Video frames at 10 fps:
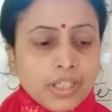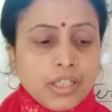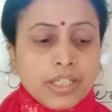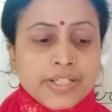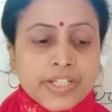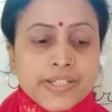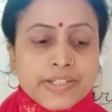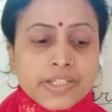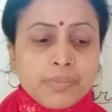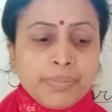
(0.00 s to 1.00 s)
It is
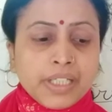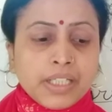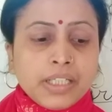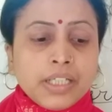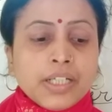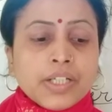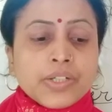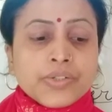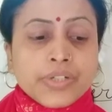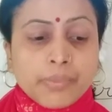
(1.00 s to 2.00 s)

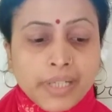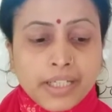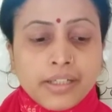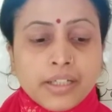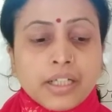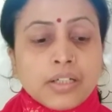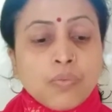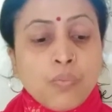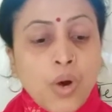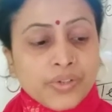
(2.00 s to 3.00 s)
typically remain
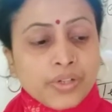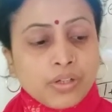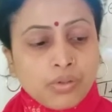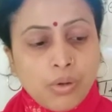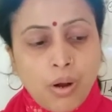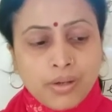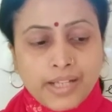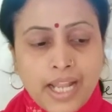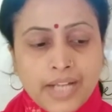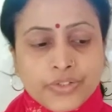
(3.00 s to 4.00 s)

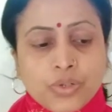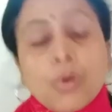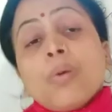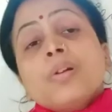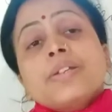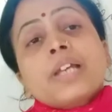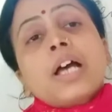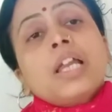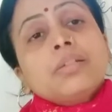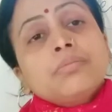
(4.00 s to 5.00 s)
waterlogged at all
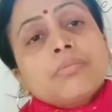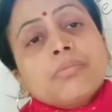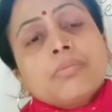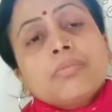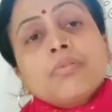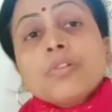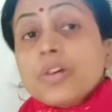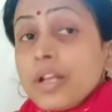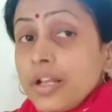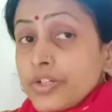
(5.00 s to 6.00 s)
time.
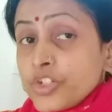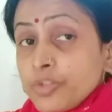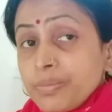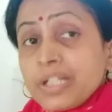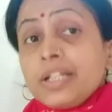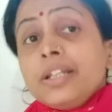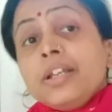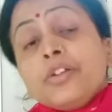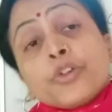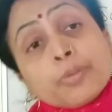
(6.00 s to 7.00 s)

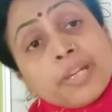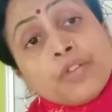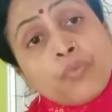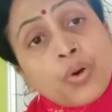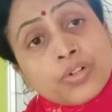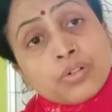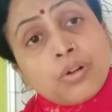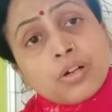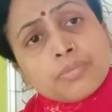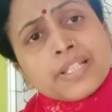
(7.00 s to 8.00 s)
Typically remain
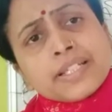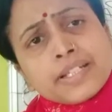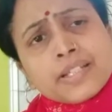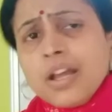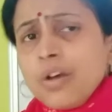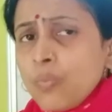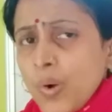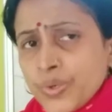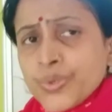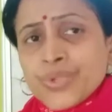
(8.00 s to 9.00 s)
waterlogged means it is
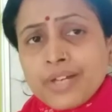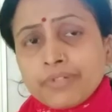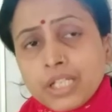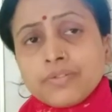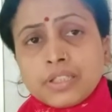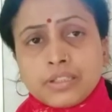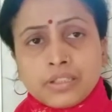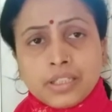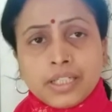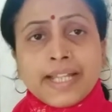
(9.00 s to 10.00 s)
water is available
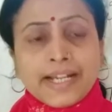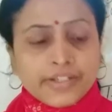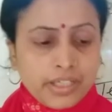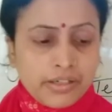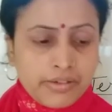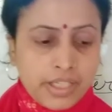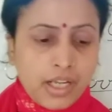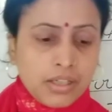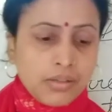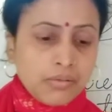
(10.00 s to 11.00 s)
in that area.
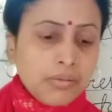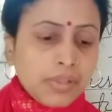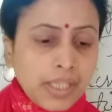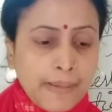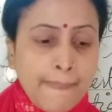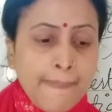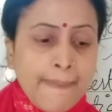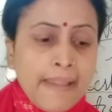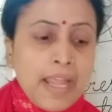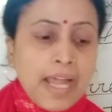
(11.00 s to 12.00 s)
Okay,
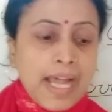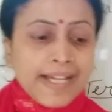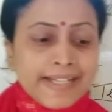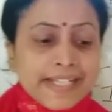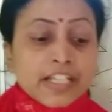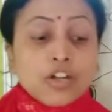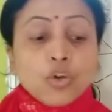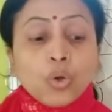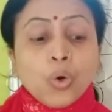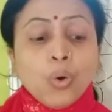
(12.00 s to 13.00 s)
and it is a
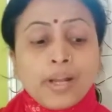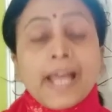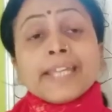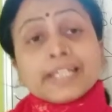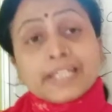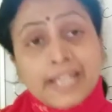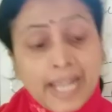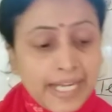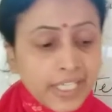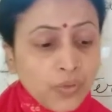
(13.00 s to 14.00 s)
low-lying
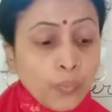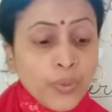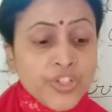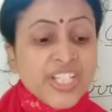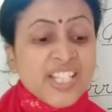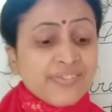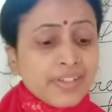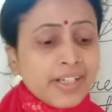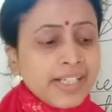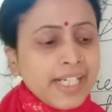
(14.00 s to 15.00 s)
land which is
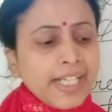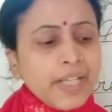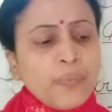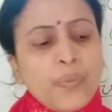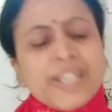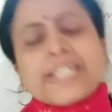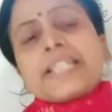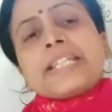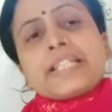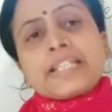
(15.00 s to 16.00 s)
flooded in wet
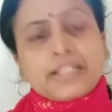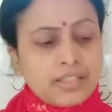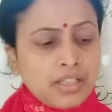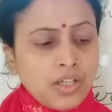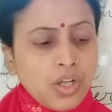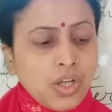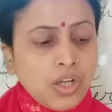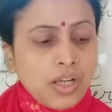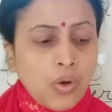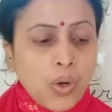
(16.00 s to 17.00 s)
season
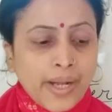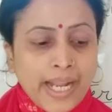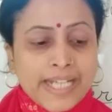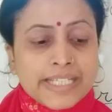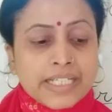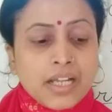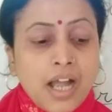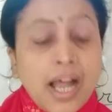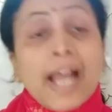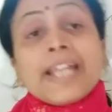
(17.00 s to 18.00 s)
or at
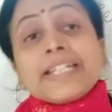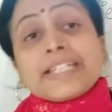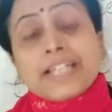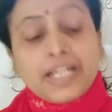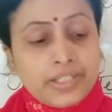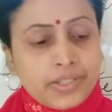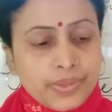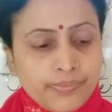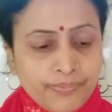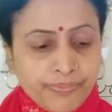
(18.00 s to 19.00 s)
high tide.
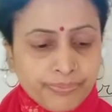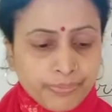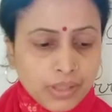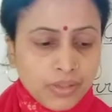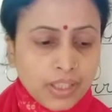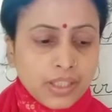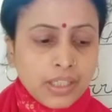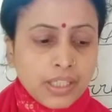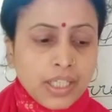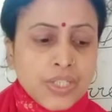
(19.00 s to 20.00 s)
Okay,
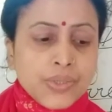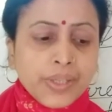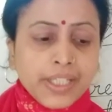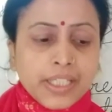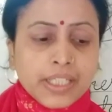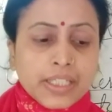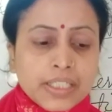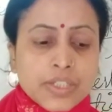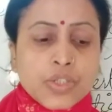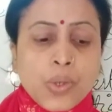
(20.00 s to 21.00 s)
so here
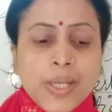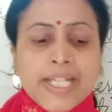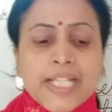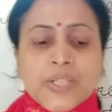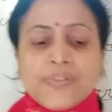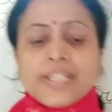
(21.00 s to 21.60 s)
the soil is very